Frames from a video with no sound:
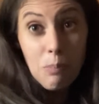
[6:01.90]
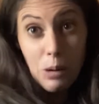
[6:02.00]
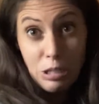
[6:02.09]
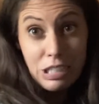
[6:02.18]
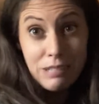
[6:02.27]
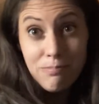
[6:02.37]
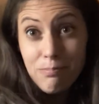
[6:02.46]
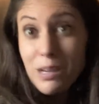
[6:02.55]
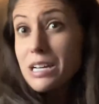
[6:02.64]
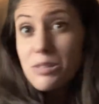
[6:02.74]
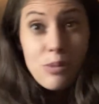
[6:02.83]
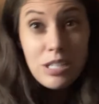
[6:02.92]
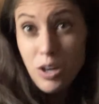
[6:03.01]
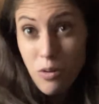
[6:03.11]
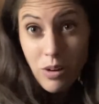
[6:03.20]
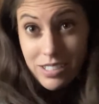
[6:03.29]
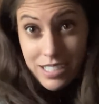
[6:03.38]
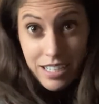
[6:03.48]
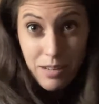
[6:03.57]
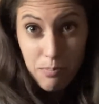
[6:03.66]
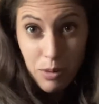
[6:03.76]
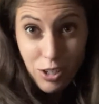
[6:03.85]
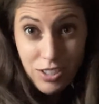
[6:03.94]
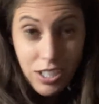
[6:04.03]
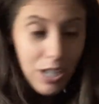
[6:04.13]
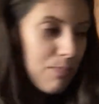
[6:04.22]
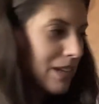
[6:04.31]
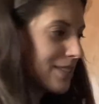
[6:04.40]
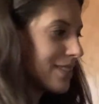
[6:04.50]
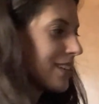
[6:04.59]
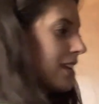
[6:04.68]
burning, because we don't want to eat burnt chickpeas.